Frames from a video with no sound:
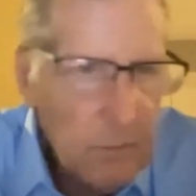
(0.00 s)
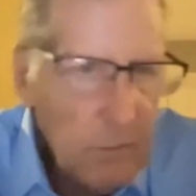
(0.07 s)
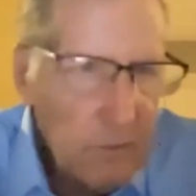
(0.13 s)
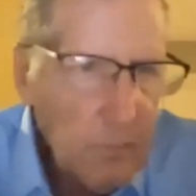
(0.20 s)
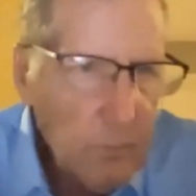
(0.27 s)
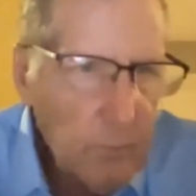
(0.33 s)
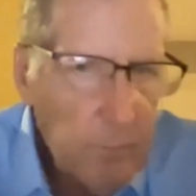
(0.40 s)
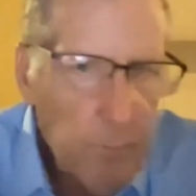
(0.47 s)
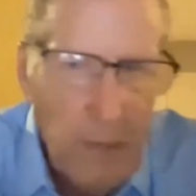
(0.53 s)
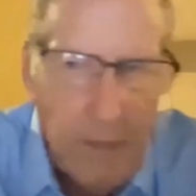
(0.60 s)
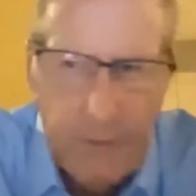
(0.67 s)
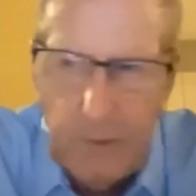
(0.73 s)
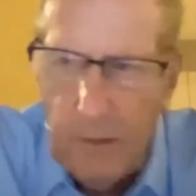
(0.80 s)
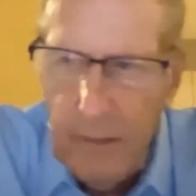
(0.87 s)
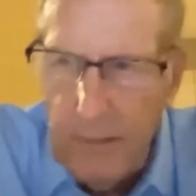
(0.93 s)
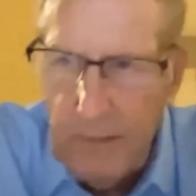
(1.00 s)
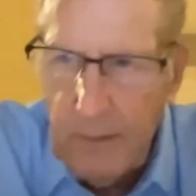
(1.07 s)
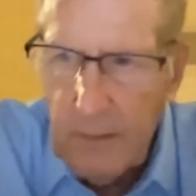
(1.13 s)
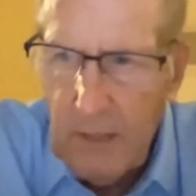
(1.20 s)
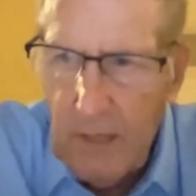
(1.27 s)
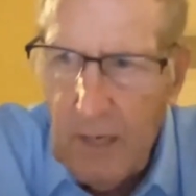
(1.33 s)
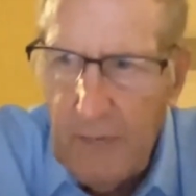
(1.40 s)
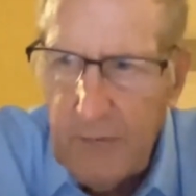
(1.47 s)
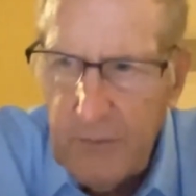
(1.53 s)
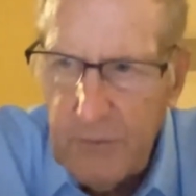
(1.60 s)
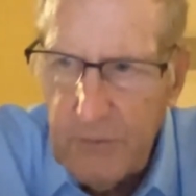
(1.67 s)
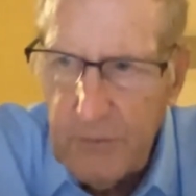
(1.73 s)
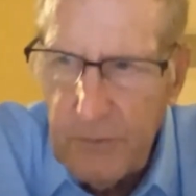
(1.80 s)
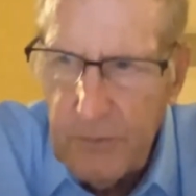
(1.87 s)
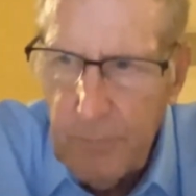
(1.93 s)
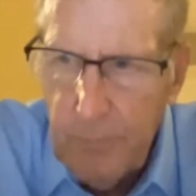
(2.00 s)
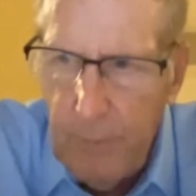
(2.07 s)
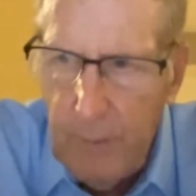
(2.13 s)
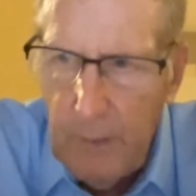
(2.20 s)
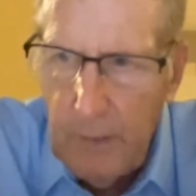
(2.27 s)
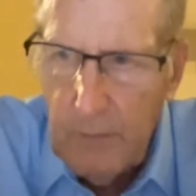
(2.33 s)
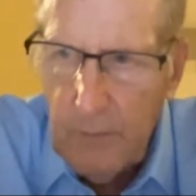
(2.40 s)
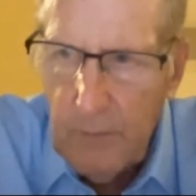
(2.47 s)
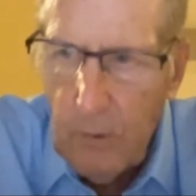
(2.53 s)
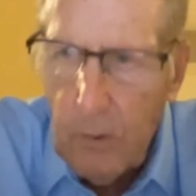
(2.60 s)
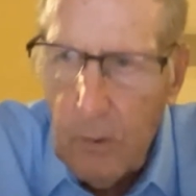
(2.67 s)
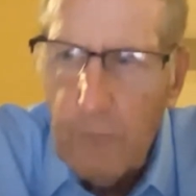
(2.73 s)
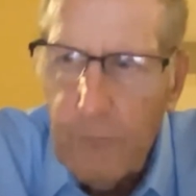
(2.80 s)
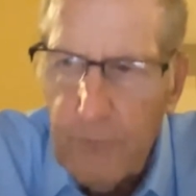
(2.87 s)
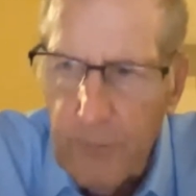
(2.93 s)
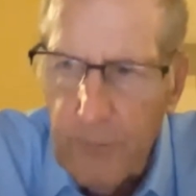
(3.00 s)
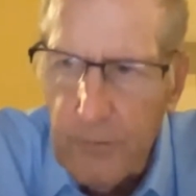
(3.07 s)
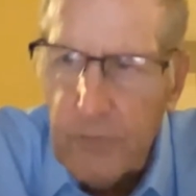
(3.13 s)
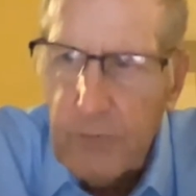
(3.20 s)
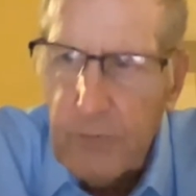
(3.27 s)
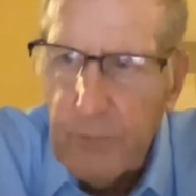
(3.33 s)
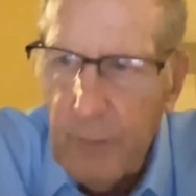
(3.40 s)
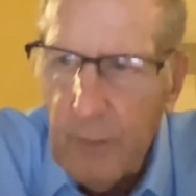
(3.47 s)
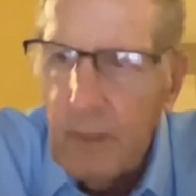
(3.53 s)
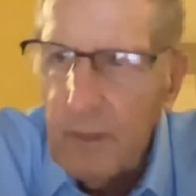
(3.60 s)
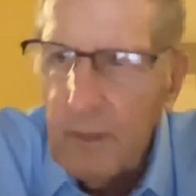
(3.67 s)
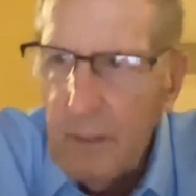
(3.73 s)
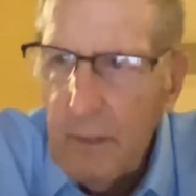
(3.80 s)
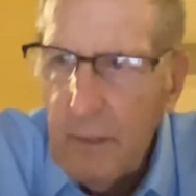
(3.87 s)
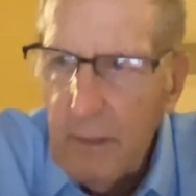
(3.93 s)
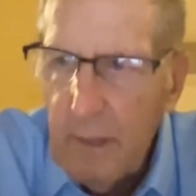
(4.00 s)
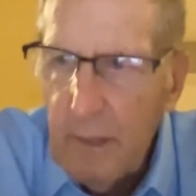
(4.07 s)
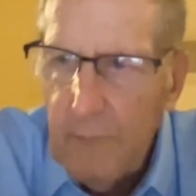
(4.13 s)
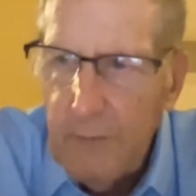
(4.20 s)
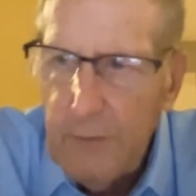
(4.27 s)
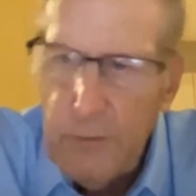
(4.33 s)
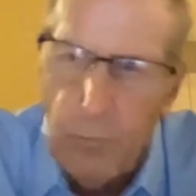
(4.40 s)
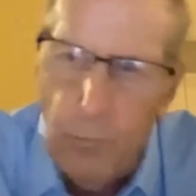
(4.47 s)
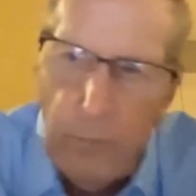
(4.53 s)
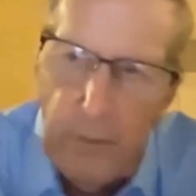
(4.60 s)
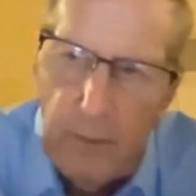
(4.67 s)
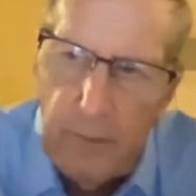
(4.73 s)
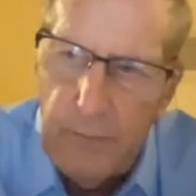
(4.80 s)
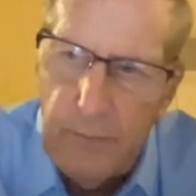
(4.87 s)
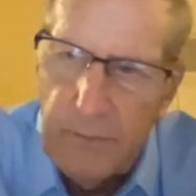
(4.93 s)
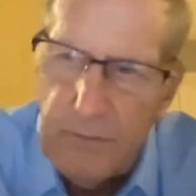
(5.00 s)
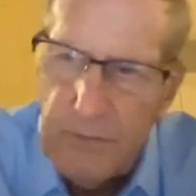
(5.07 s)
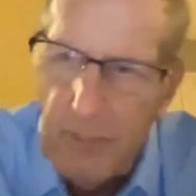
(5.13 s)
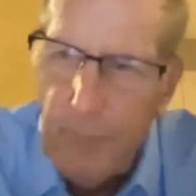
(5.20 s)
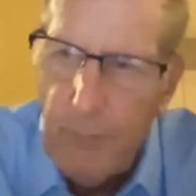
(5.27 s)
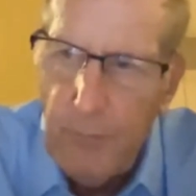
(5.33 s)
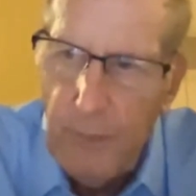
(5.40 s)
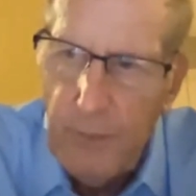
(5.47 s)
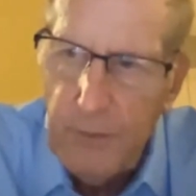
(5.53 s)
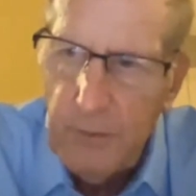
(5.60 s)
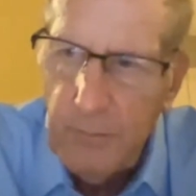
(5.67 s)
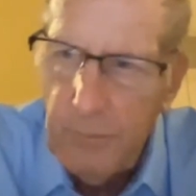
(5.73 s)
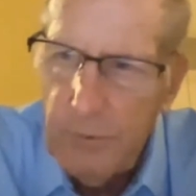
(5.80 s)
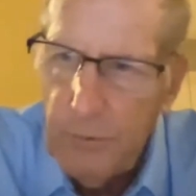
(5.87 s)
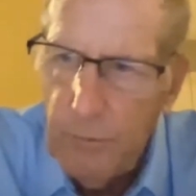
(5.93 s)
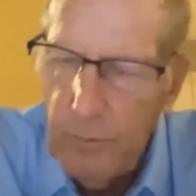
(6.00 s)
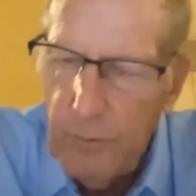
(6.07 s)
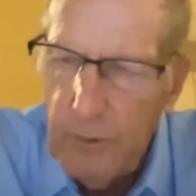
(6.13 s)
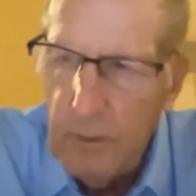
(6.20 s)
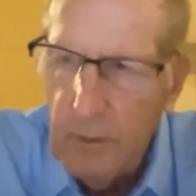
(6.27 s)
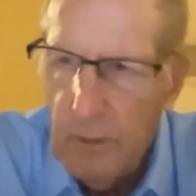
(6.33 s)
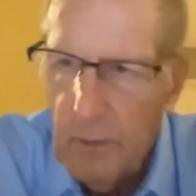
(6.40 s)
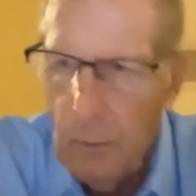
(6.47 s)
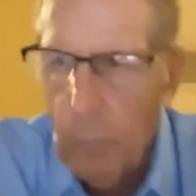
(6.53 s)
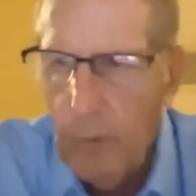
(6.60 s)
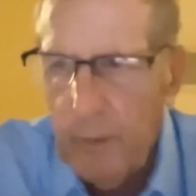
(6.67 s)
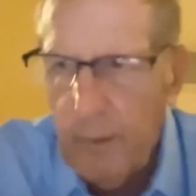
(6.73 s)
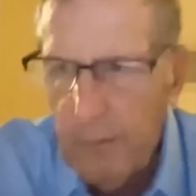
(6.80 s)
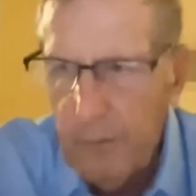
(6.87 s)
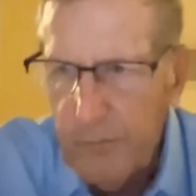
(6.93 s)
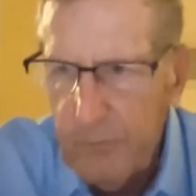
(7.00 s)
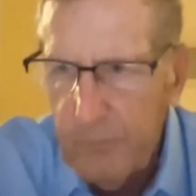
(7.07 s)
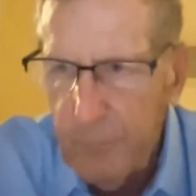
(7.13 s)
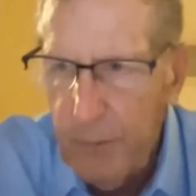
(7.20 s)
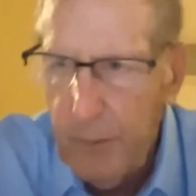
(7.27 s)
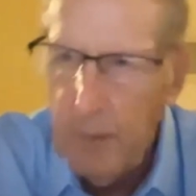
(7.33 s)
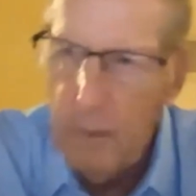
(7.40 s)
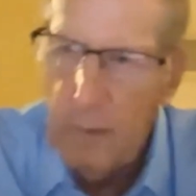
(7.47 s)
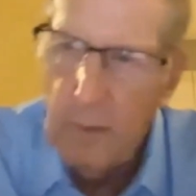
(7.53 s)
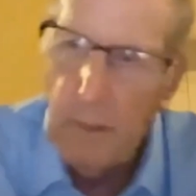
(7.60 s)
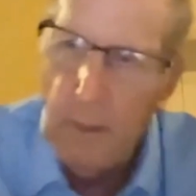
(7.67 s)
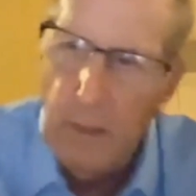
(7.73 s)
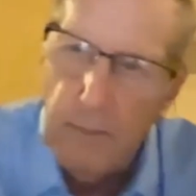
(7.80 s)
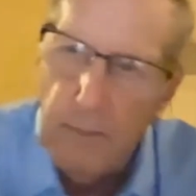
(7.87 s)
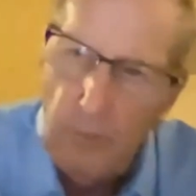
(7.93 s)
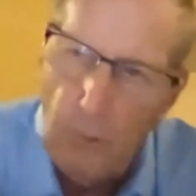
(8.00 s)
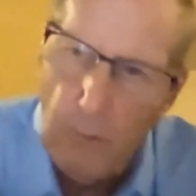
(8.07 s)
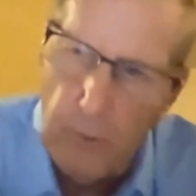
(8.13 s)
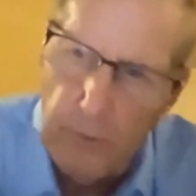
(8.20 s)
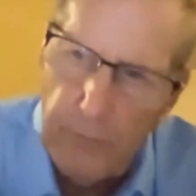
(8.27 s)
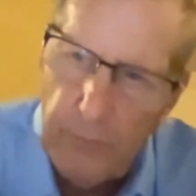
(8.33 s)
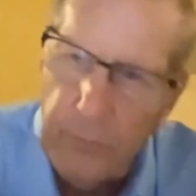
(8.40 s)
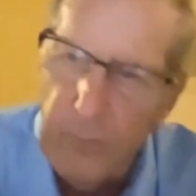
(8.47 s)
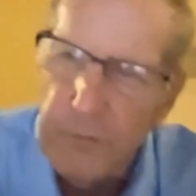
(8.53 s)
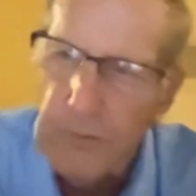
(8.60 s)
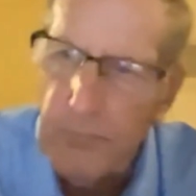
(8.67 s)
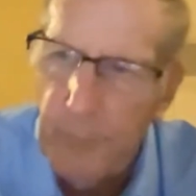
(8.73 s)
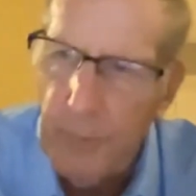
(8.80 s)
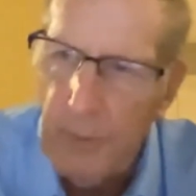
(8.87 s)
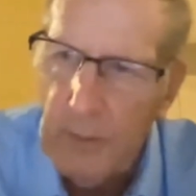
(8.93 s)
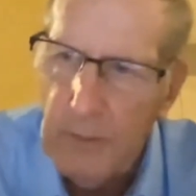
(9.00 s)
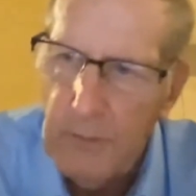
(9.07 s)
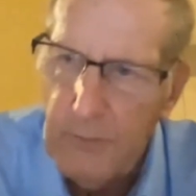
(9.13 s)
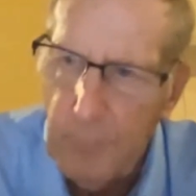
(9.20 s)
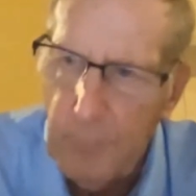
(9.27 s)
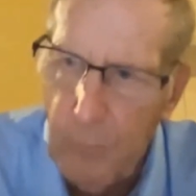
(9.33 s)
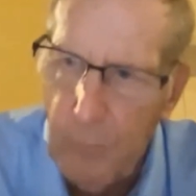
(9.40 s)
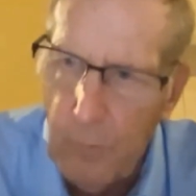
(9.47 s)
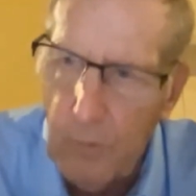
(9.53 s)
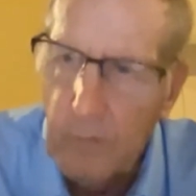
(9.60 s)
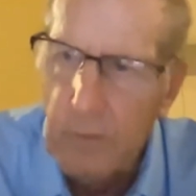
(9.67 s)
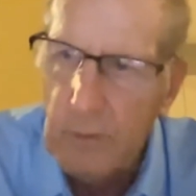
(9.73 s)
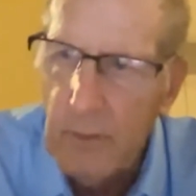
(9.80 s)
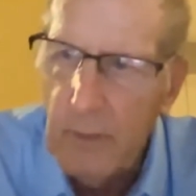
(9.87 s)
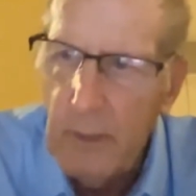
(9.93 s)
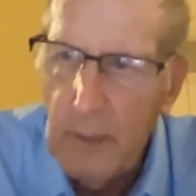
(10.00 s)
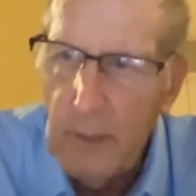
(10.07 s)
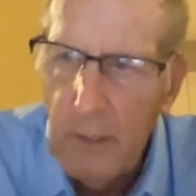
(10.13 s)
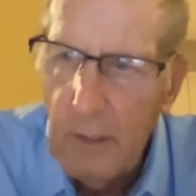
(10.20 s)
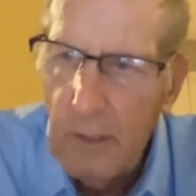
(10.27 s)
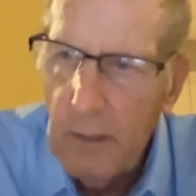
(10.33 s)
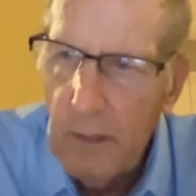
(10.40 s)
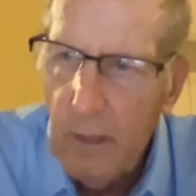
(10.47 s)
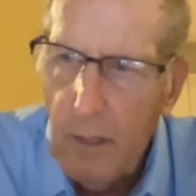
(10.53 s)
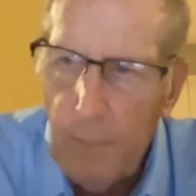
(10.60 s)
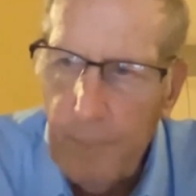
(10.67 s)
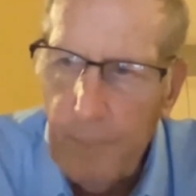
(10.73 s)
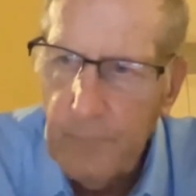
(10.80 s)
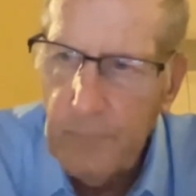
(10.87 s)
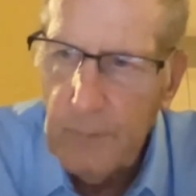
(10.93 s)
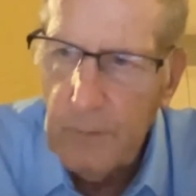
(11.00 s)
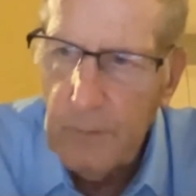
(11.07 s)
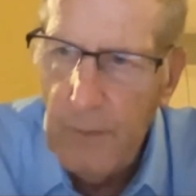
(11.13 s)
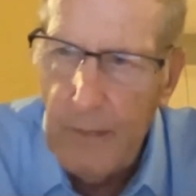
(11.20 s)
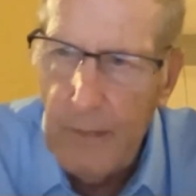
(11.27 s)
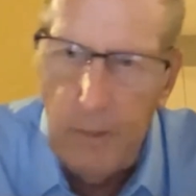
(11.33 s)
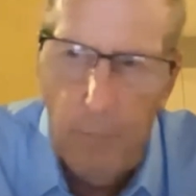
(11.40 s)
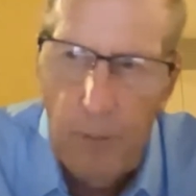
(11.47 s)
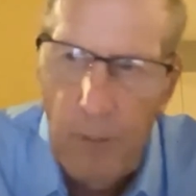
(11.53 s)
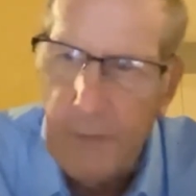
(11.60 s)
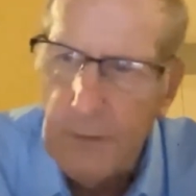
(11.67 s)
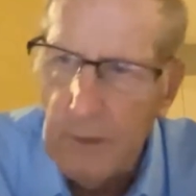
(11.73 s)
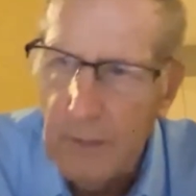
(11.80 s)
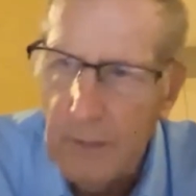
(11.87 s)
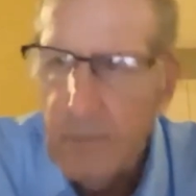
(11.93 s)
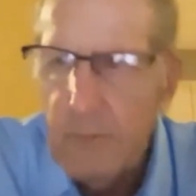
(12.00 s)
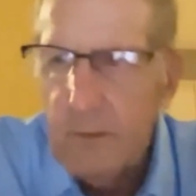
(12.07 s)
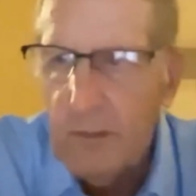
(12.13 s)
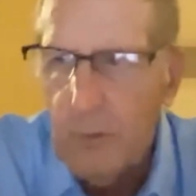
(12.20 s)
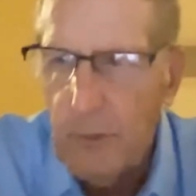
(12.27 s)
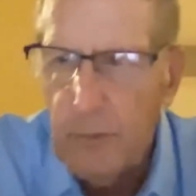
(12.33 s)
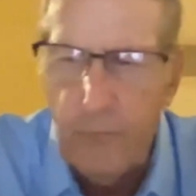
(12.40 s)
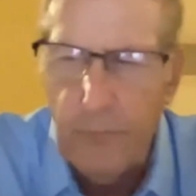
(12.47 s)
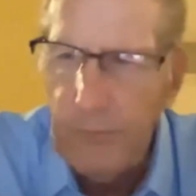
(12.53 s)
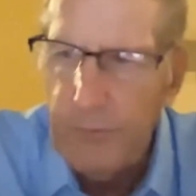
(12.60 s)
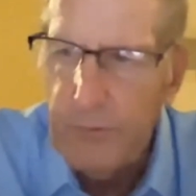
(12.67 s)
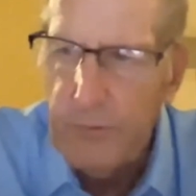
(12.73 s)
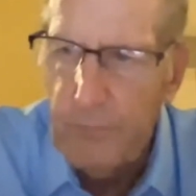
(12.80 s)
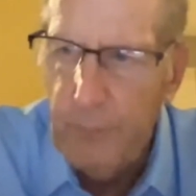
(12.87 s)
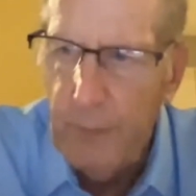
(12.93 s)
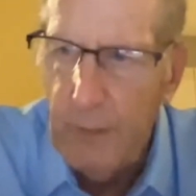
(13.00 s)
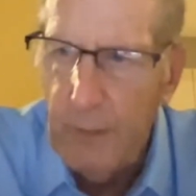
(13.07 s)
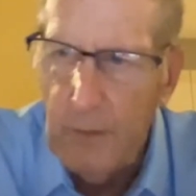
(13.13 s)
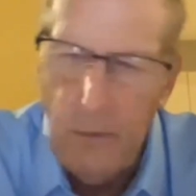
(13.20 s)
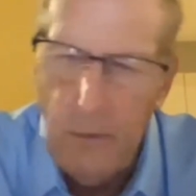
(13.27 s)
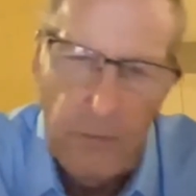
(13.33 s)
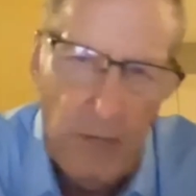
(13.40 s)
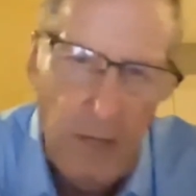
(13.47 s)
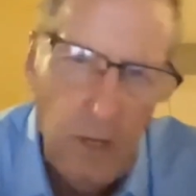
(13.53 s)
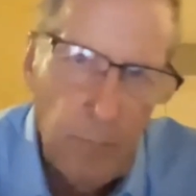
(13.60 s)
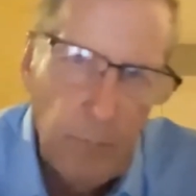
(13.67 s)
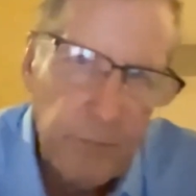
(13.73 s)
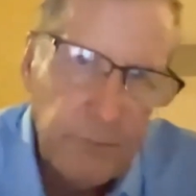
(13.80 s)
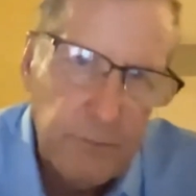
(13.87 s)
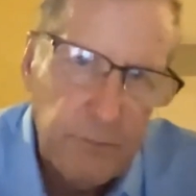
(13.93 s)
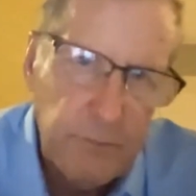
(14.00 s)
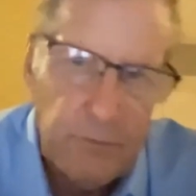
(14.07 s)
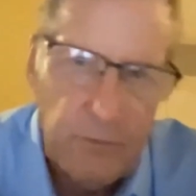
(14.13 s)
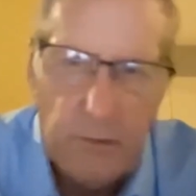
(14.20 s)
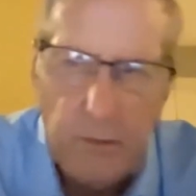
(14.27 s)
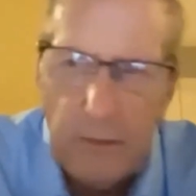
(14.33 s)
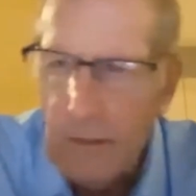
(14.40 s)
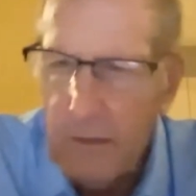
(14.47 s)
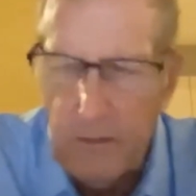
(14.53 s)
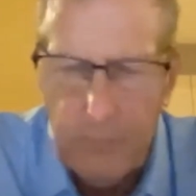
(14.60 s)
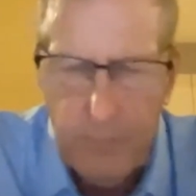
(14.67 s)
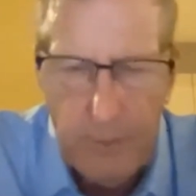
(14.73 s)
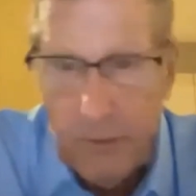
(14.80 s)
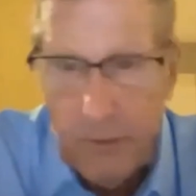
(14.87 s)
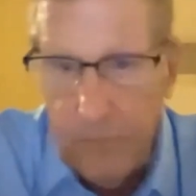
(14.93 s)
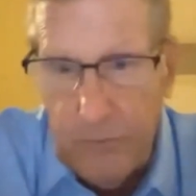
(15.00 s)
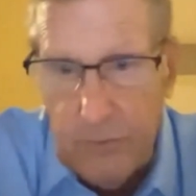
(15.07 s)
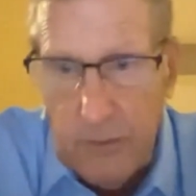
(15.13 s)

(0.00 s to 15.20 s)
Can we modulate the consciousness of pain, the hurtfulness of the pain? And this is where the separation between an awareness of pain and the hurtfulness of pain is important. You're not going to modulate the hurtfulness of pain at the thalamus, especially for